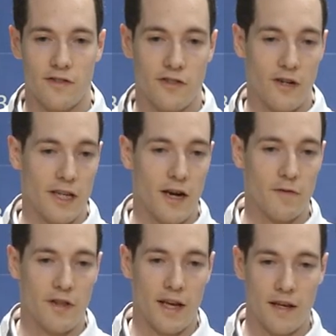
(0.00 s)
certainly
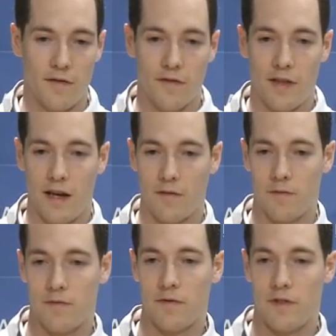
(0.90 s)
after
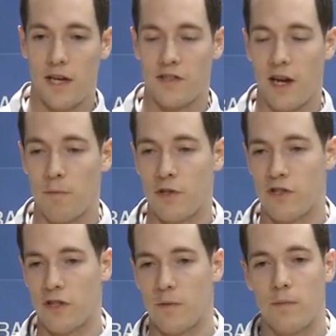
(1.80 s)
that
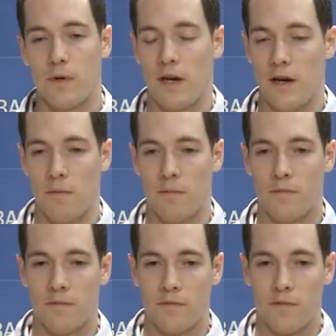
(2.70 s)
championship,
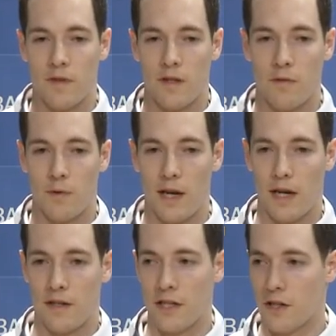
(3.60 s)
we
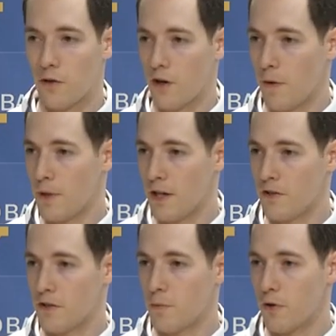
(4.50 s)
had Nico coming
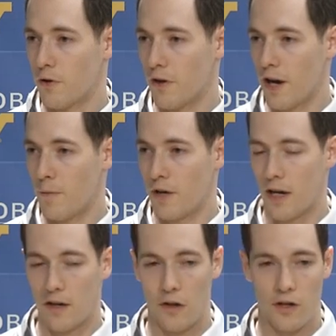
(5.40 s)
into the program and
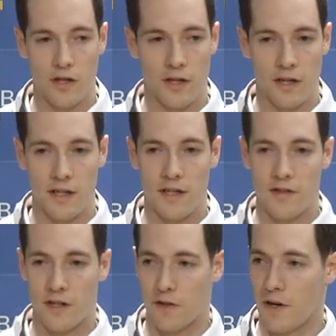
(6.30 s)
had a lot of young
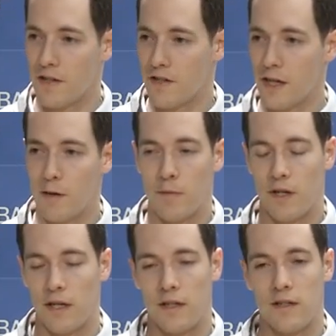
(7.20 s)
kids and a great team,
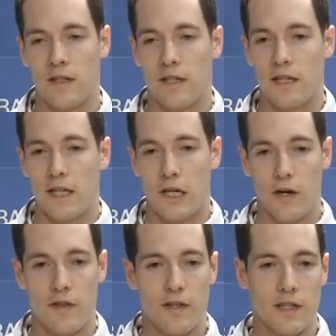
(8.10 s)
and you know,
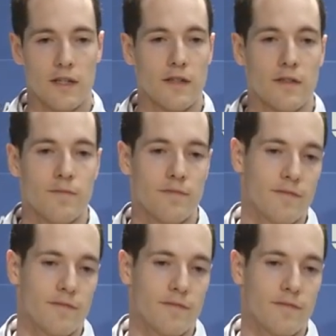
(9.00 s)
I think